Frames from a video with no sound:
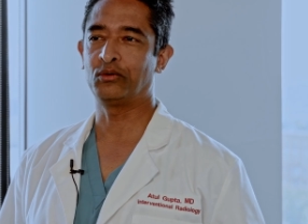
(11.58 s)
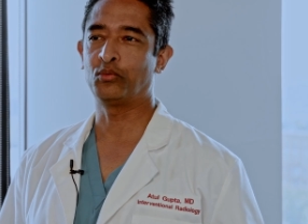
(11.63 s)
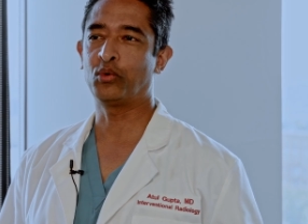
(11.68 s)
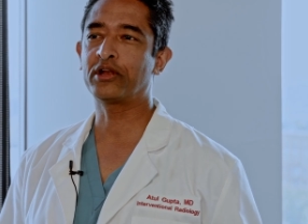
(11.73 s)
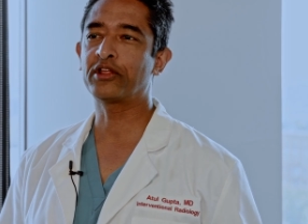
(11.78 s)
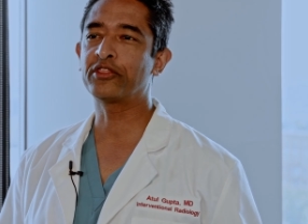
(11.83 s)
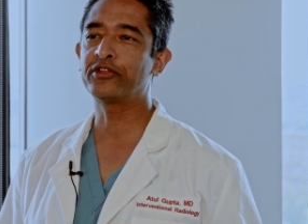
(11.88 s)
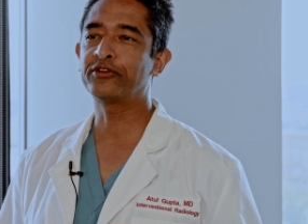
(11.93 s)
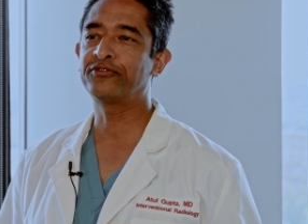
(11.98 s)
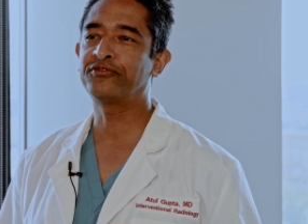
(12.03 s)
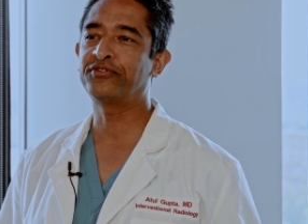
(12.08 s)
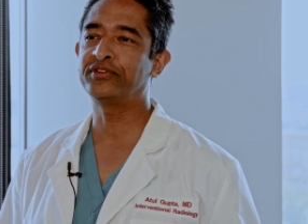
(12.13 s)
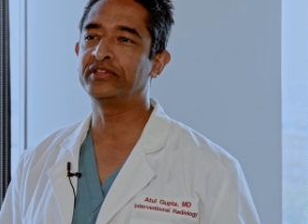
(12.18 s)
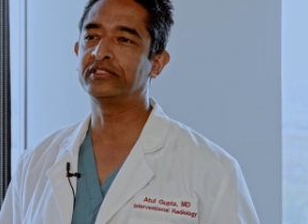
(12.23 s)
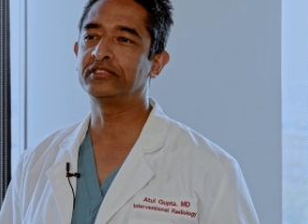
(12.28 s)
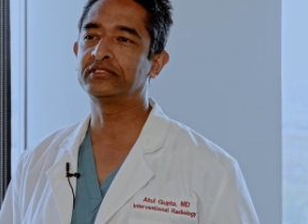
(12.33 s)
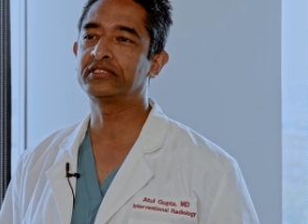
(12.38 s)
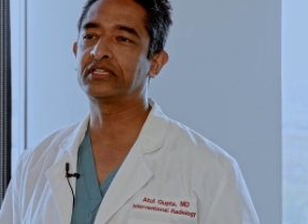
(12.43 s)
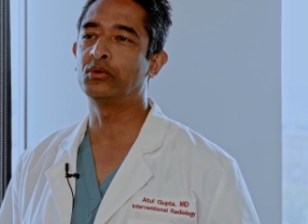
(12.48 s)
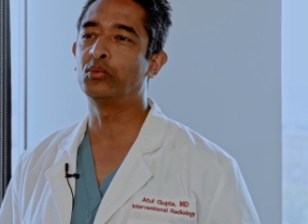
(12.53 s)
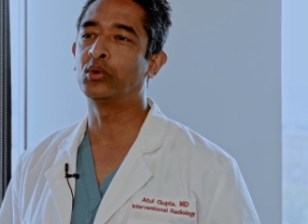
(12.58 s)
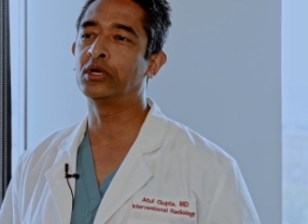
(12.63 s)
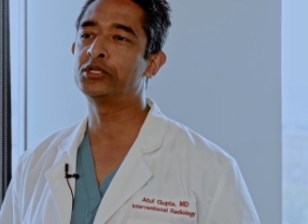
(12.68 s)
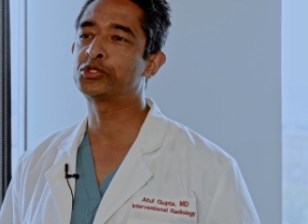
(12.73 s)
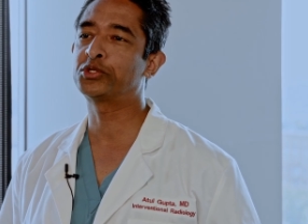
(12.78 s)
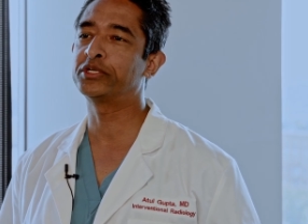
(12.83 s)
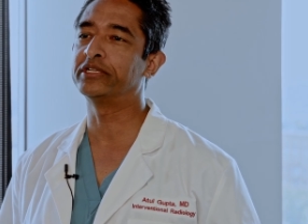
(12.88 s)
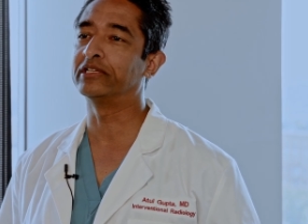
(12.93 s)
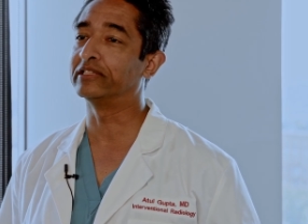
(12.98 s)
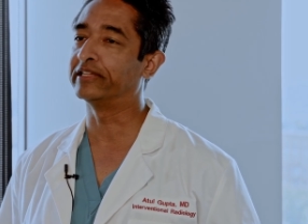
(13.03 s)
In what other field can
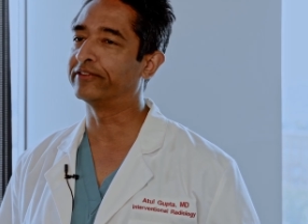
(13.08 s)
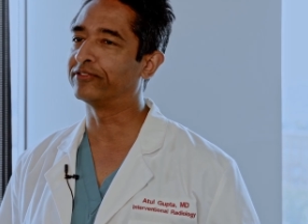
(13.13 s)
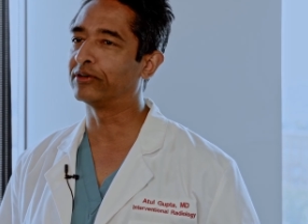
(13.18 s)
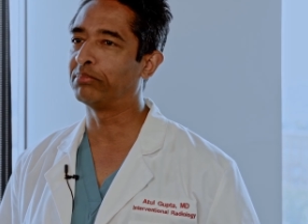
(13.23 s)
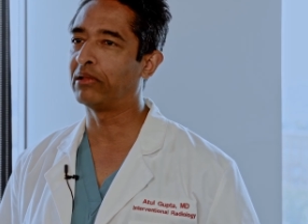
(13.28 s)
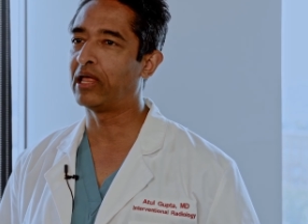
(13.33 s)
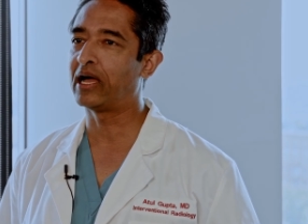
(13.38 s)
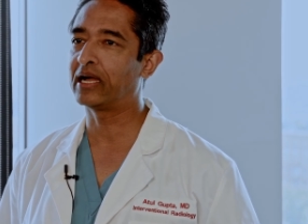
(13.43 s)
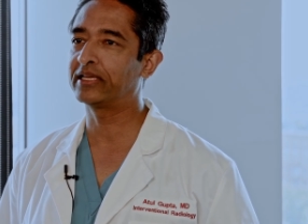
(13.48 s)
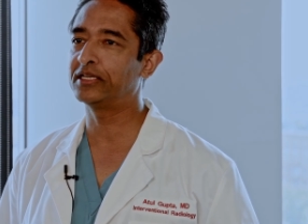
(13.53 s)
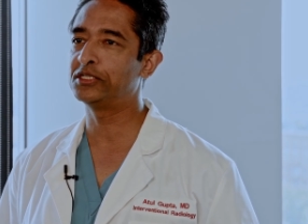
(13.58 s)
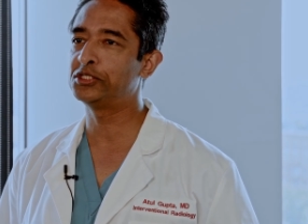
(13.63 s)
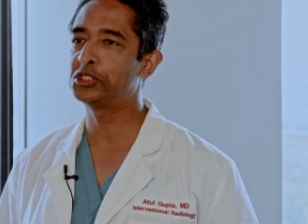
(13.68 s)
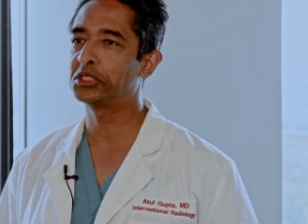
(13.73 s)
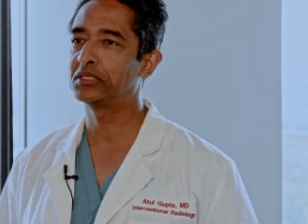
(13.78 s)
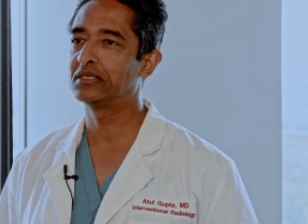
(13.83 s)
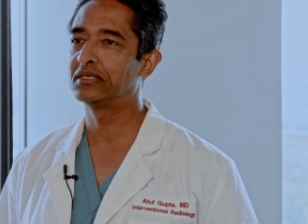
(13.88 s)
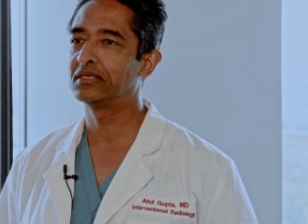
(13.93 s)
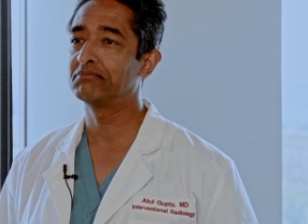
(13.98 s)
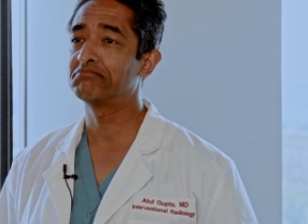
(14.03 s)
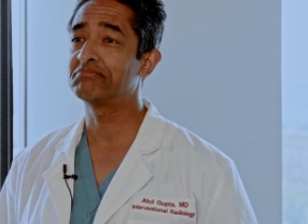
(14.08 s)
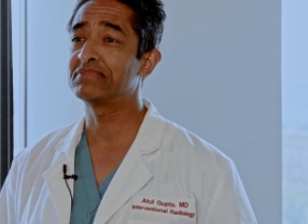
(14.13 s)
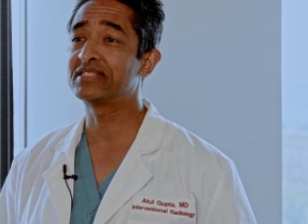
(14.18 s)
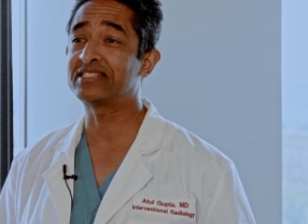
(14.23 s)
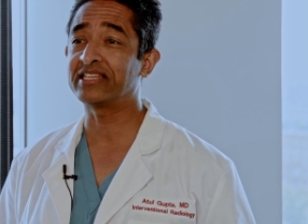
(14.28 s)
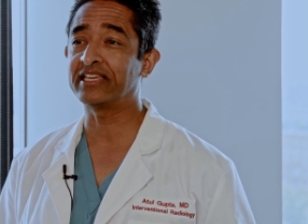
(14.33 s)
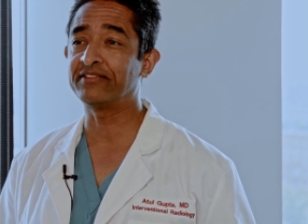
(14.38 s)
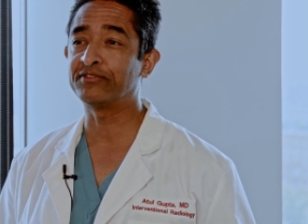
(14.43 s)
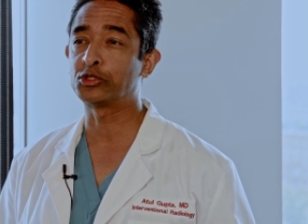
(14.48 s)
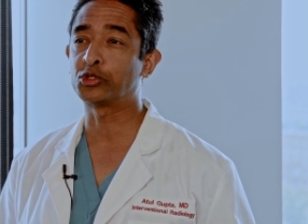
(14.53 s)
one treat a liver blockage,
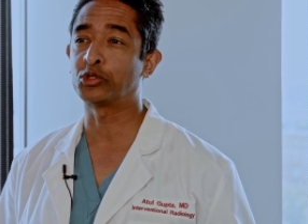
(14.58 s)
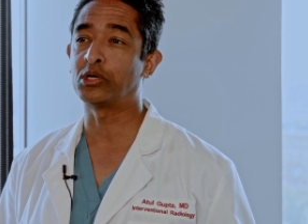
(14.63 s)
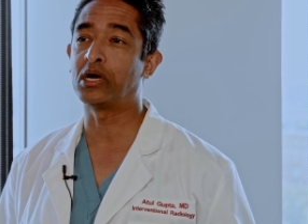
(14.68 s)
save a